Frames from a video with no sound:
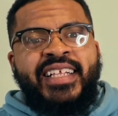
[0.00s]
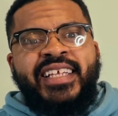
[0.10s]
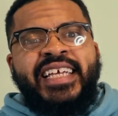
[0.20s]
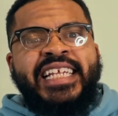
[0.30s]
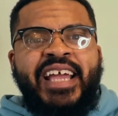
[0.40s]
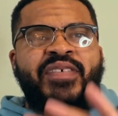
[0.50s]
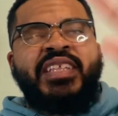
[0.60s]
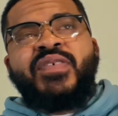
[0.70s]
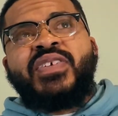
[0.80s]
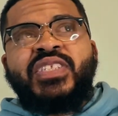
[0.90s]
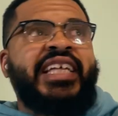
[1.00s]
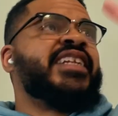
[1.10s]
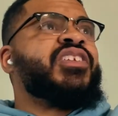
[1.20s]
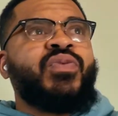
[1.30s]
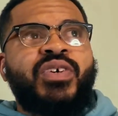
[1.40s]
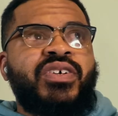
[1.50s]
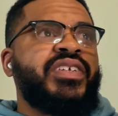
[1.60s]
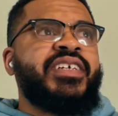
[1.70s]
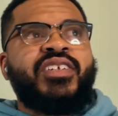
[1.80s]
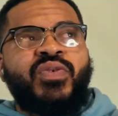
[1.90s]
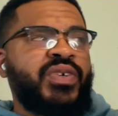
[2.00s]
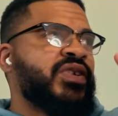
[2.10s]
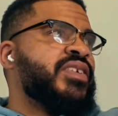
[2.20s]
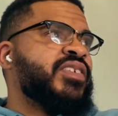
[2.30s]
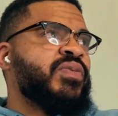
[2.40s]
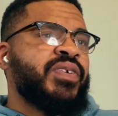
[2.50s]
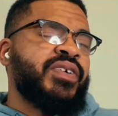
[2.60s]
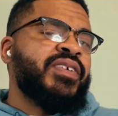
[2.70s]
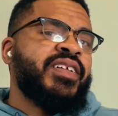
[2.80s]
and everything was the end of the world, the end of the world, end of the world.